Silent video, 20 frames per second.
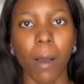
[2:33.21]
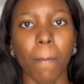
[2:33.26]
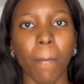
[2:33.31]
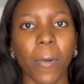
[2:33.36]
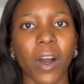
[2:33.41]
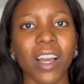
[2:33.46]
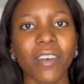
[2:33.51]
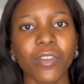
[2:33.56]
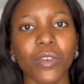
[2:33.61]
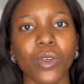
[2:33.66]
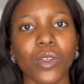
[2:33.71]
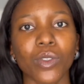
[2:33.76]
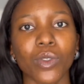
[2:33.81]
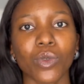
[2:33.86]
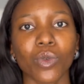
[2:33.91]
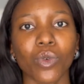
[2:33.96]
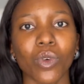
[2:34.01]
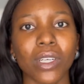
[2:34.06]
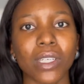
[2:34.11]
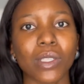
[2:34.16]
But if you want
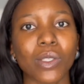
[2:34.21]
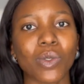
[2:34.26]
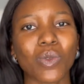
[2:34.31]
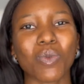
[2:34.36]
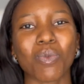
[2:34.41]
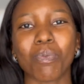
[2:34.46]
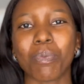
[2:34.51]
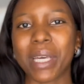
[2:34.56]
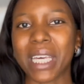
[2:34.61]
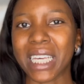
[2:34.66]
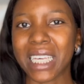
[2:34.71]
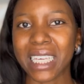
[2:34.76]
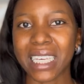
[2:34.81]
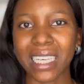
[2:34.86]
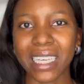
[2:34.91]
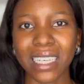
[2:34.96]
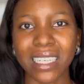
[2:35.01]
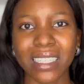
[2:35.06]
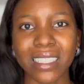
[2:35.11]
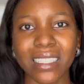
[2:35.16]
to go into
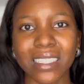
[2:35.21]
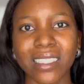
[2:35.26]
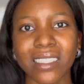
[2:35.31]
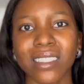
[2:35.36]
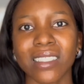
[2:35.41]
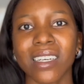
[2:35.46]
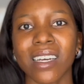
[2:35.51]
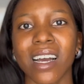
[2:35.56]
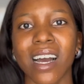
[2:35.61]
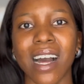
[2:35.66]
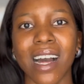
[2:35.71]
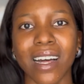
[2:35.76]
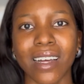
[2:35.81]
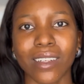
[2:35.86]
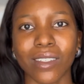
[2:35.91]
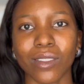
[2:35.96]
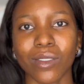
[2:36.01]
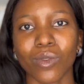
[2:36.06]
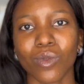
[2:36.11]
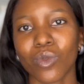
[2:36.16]
baking
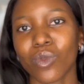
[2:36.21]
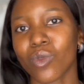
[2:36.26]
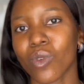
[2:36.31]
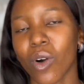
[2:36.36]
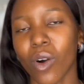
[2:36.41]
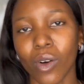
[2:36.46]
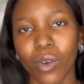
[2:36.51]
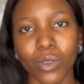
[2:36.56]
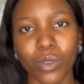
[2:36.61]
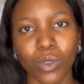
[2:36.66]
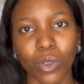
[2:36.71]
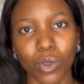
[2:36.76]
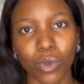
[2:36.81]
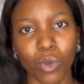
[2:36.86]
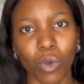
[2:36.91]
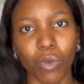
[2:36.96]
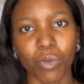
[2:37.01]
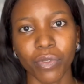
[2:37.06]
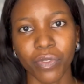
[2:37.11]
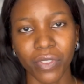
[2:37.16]
and all
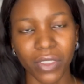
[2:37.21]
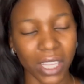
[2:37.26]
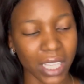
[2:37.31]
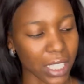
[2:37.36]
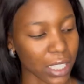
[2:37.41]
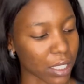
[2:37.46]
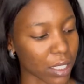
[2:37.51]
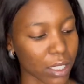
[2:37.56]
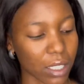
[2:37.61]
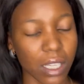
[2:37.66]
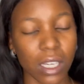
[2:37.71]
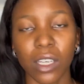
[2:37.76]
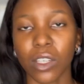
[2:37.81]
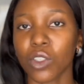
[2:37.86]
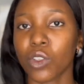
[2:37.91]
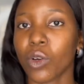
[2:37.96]
sort of things,